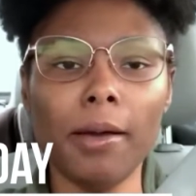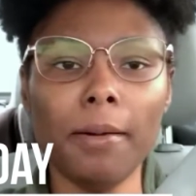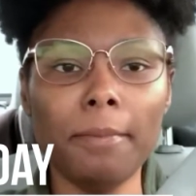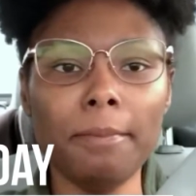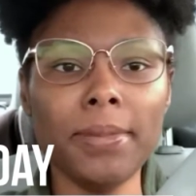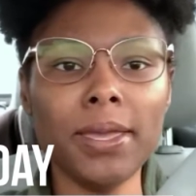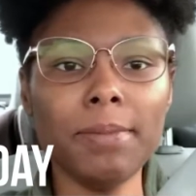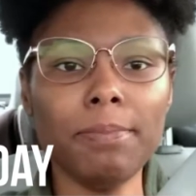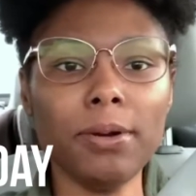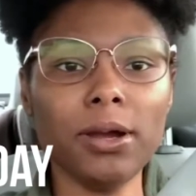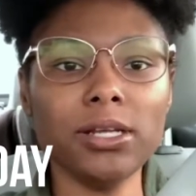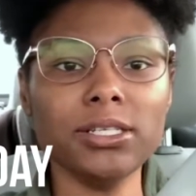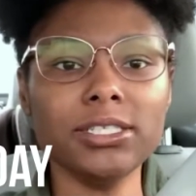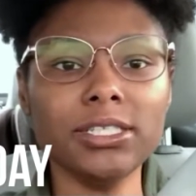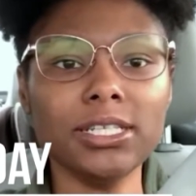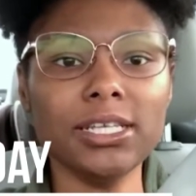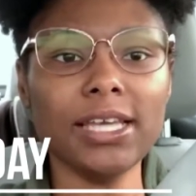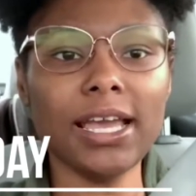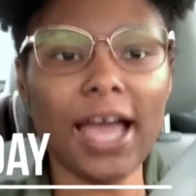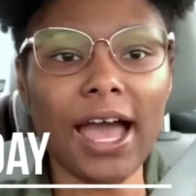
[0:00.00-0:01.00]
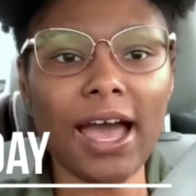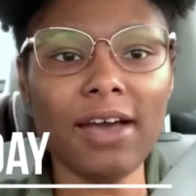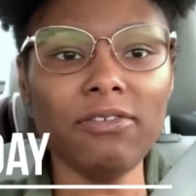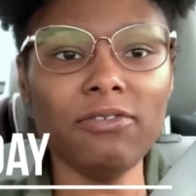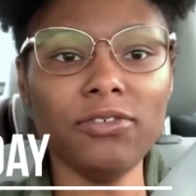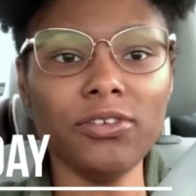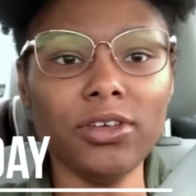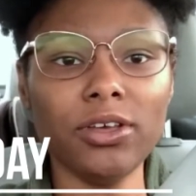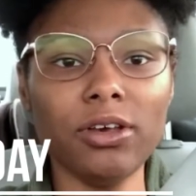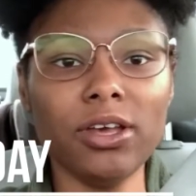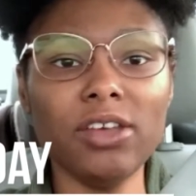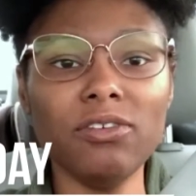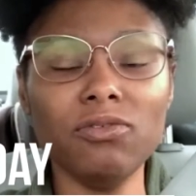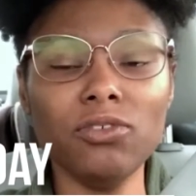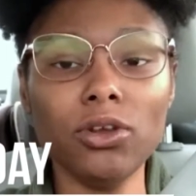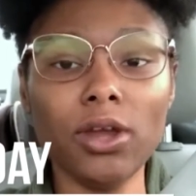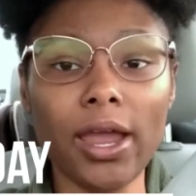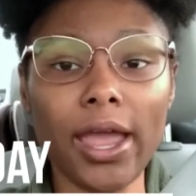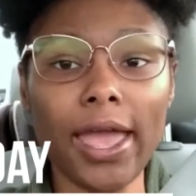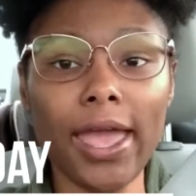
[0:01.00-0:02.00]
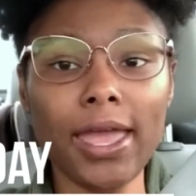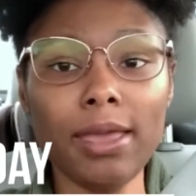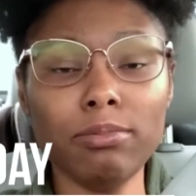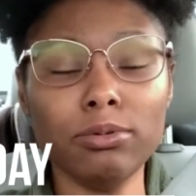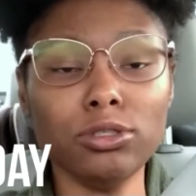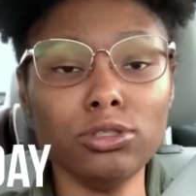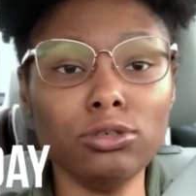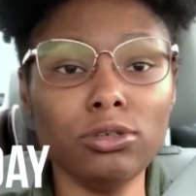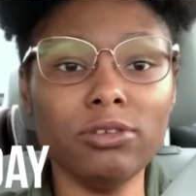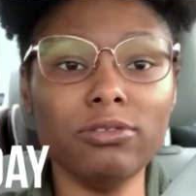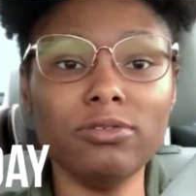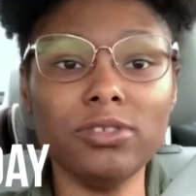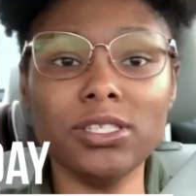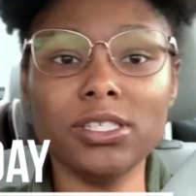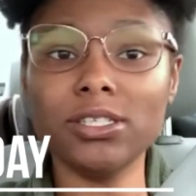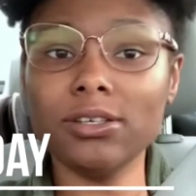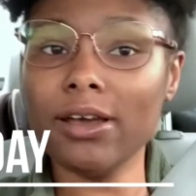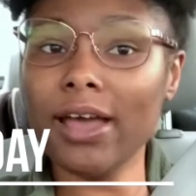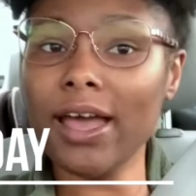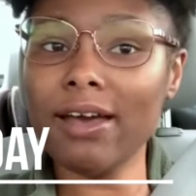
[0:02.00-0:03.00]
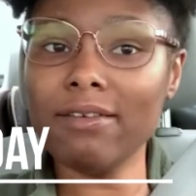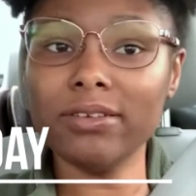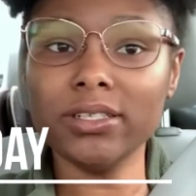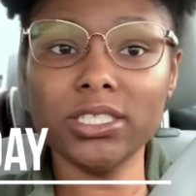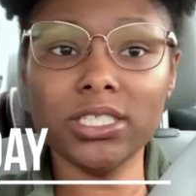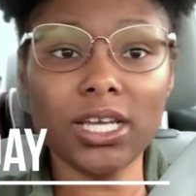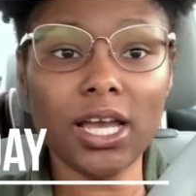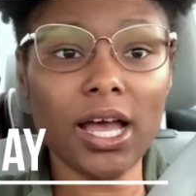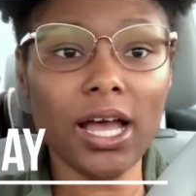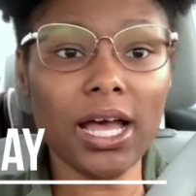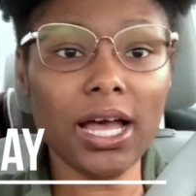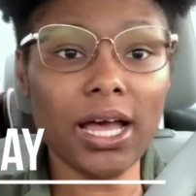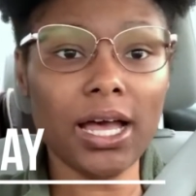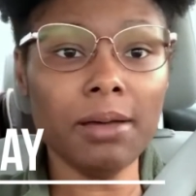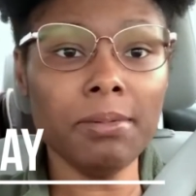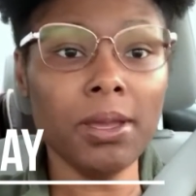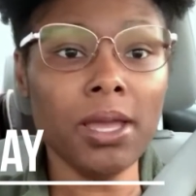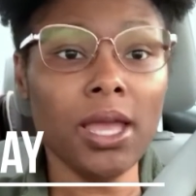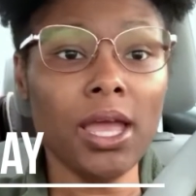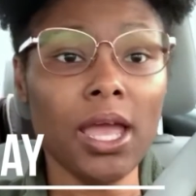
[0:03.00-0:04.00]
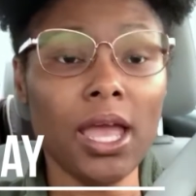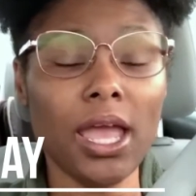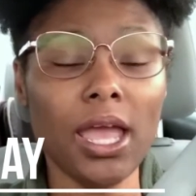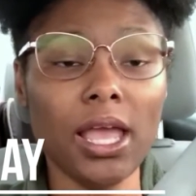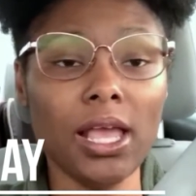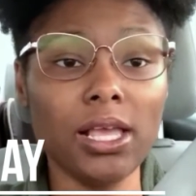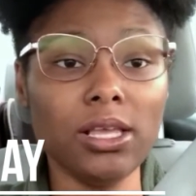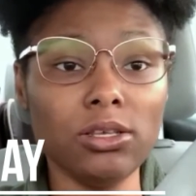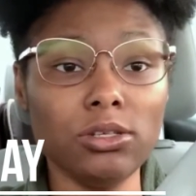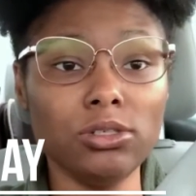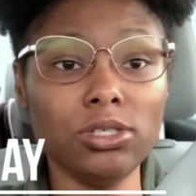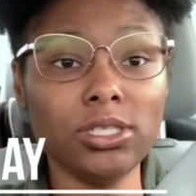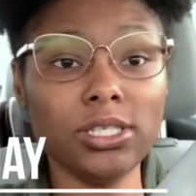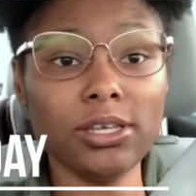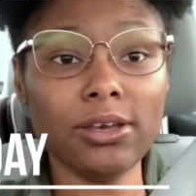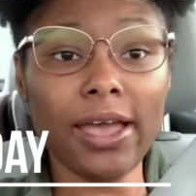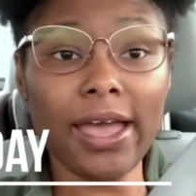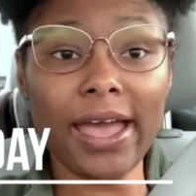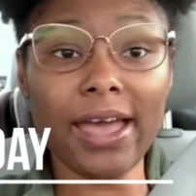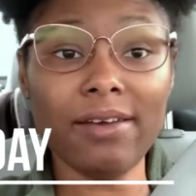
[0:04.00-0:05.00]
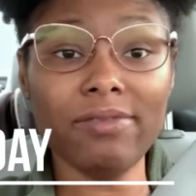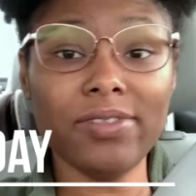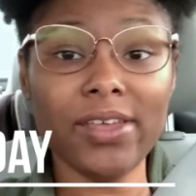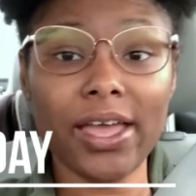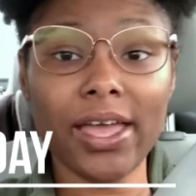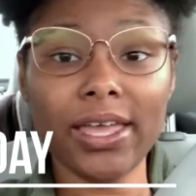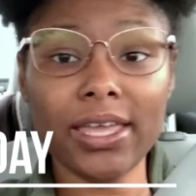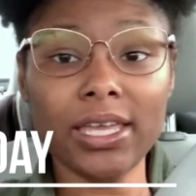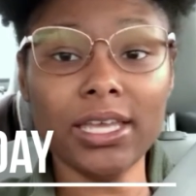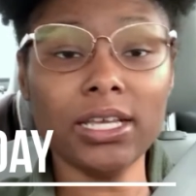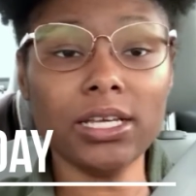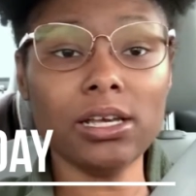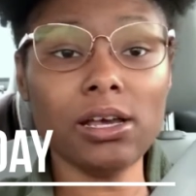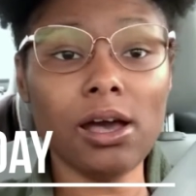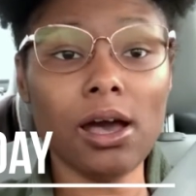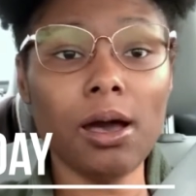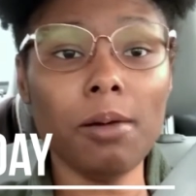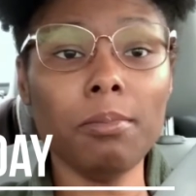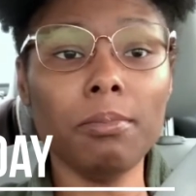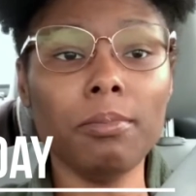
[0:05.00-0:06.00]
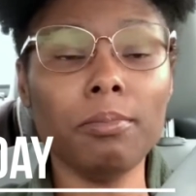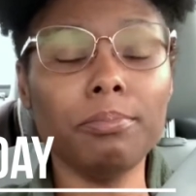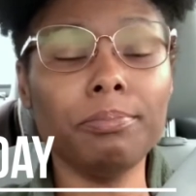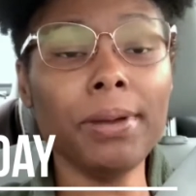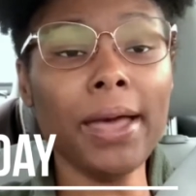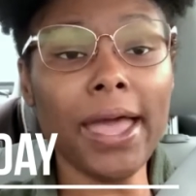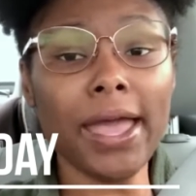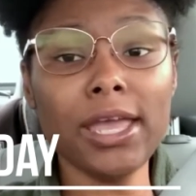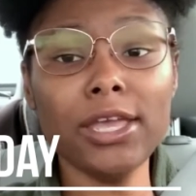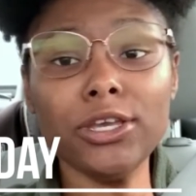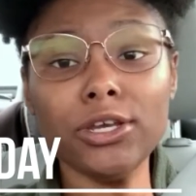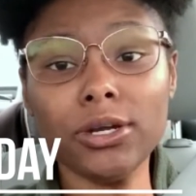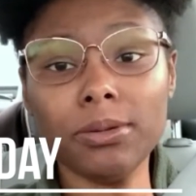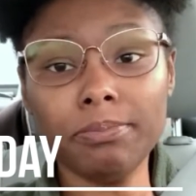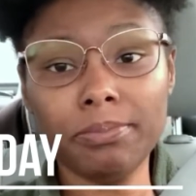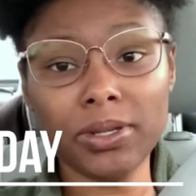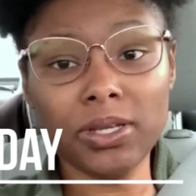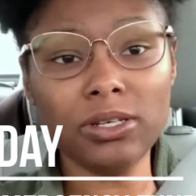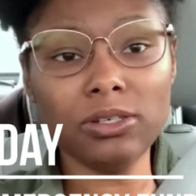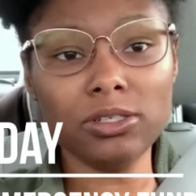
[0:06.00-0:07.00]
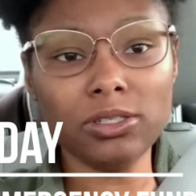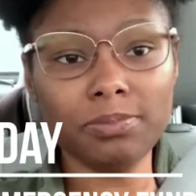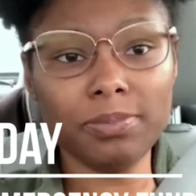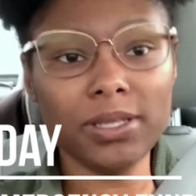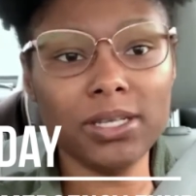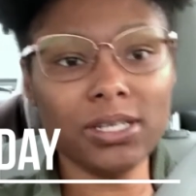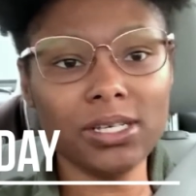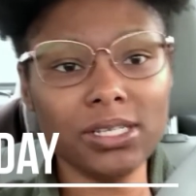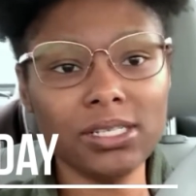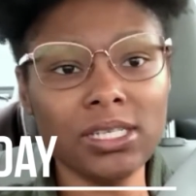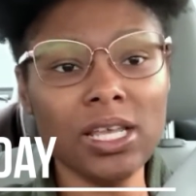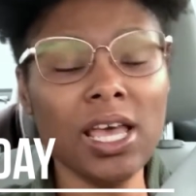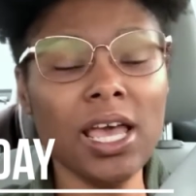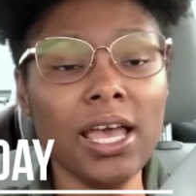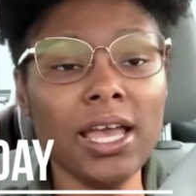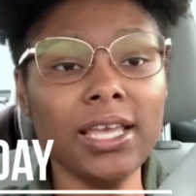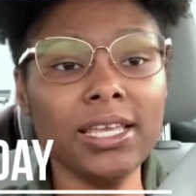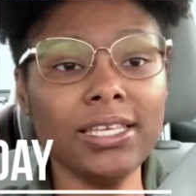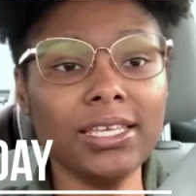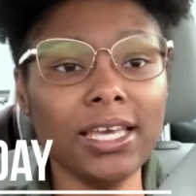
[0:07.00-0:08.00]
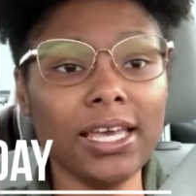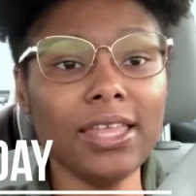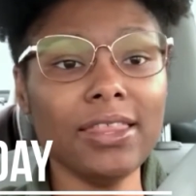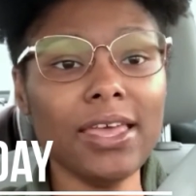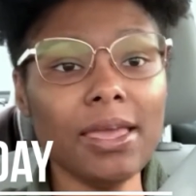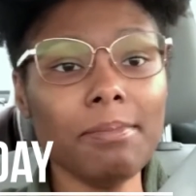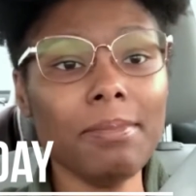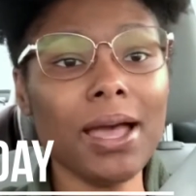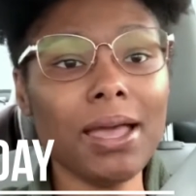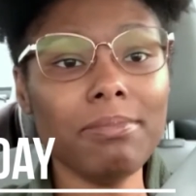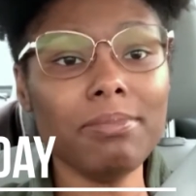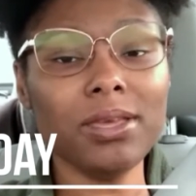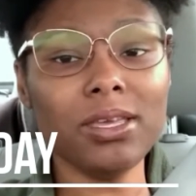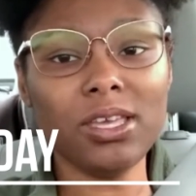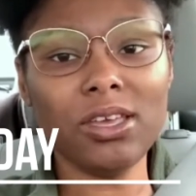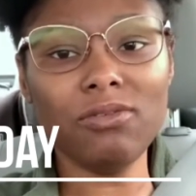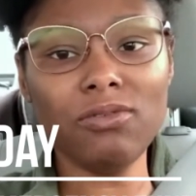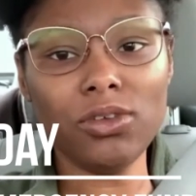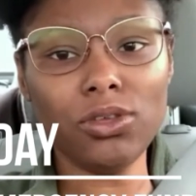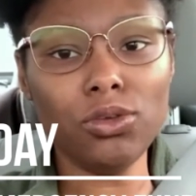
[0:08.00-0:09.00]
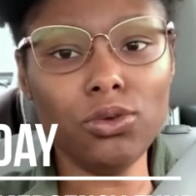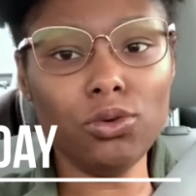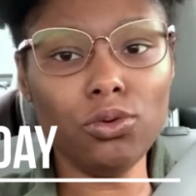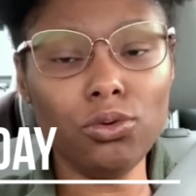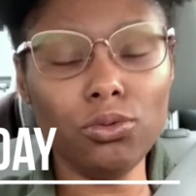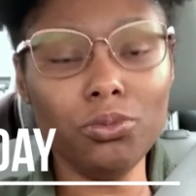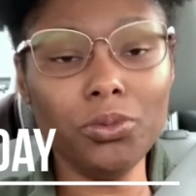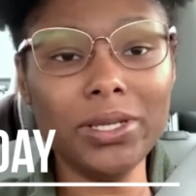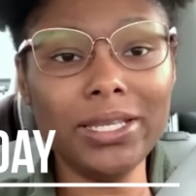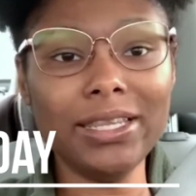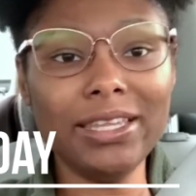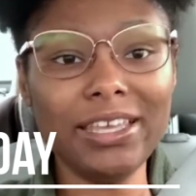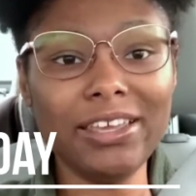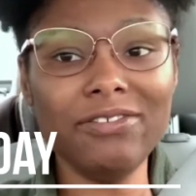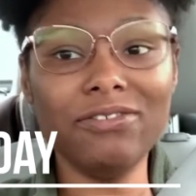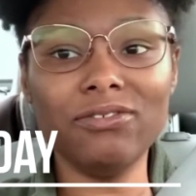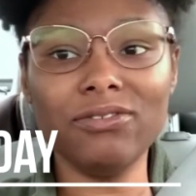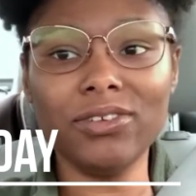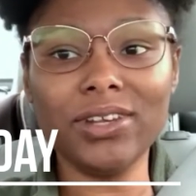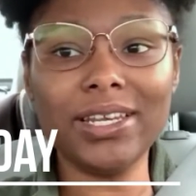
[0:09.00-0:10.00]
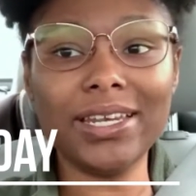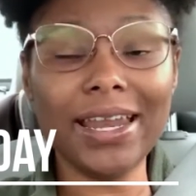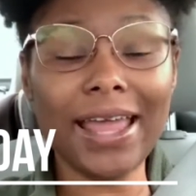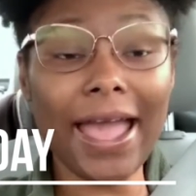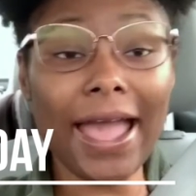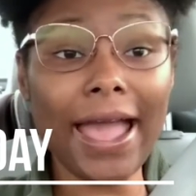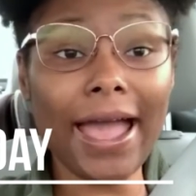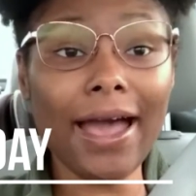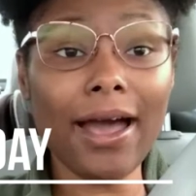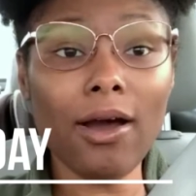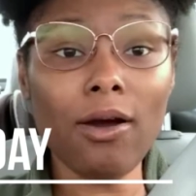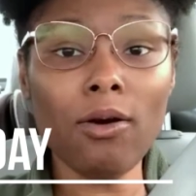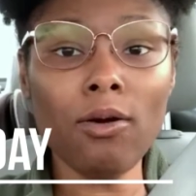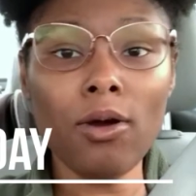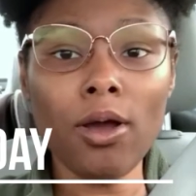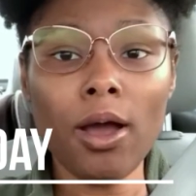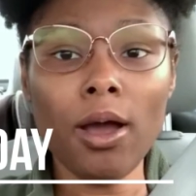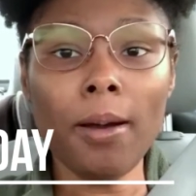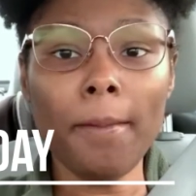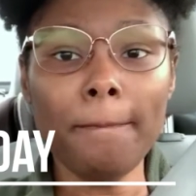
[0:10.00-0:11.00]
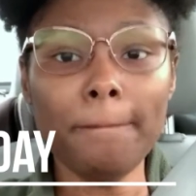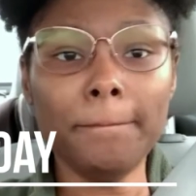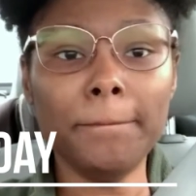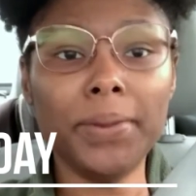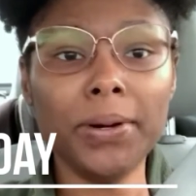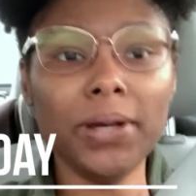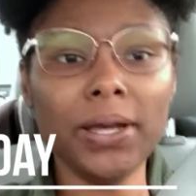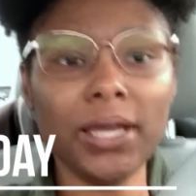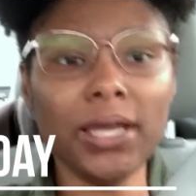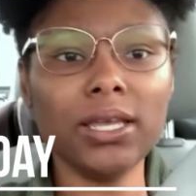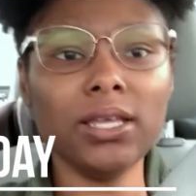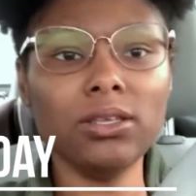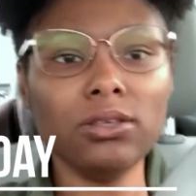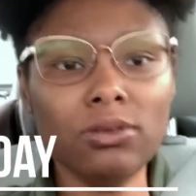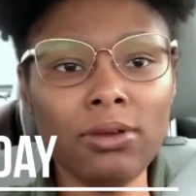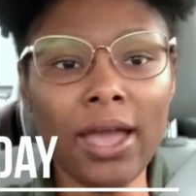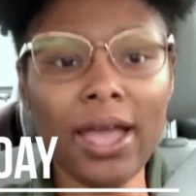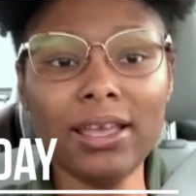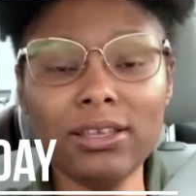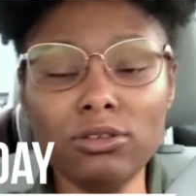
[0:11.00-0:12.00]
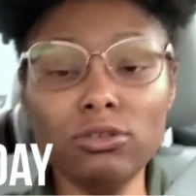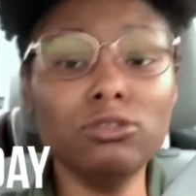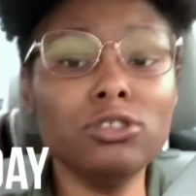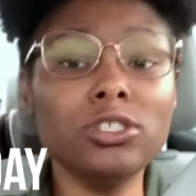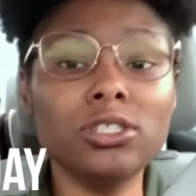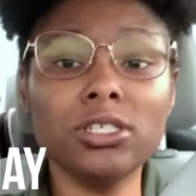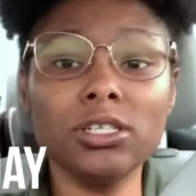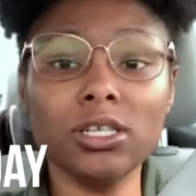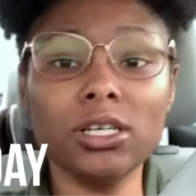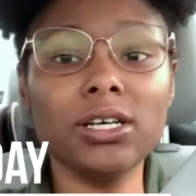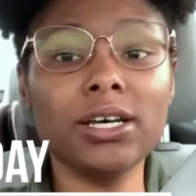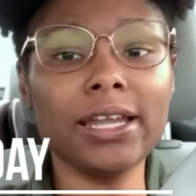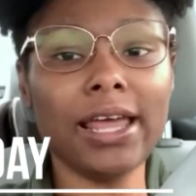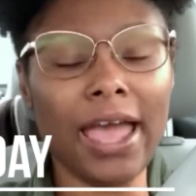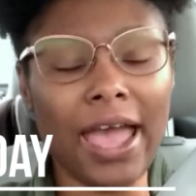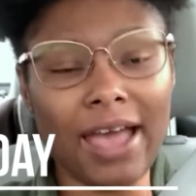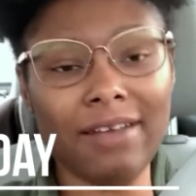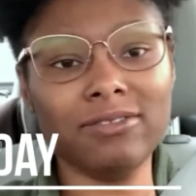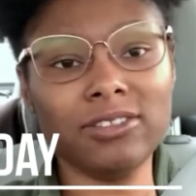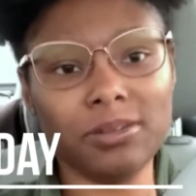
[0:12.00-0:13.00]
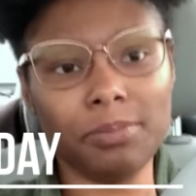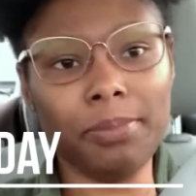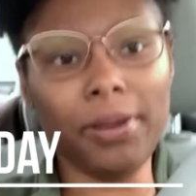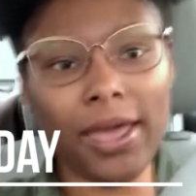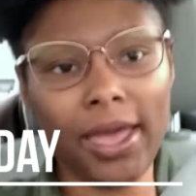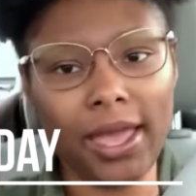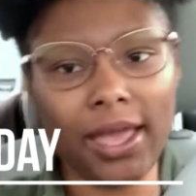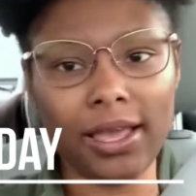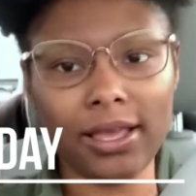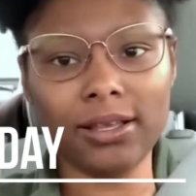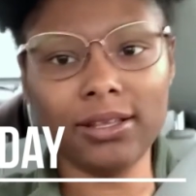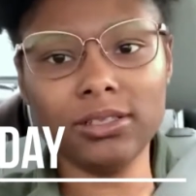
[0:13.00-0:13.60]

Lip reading: me personally, I feel if you're able to, you still have a job and you still have that income, pay your bills, because they might be giving you relief now, but you're still gonna have to pay.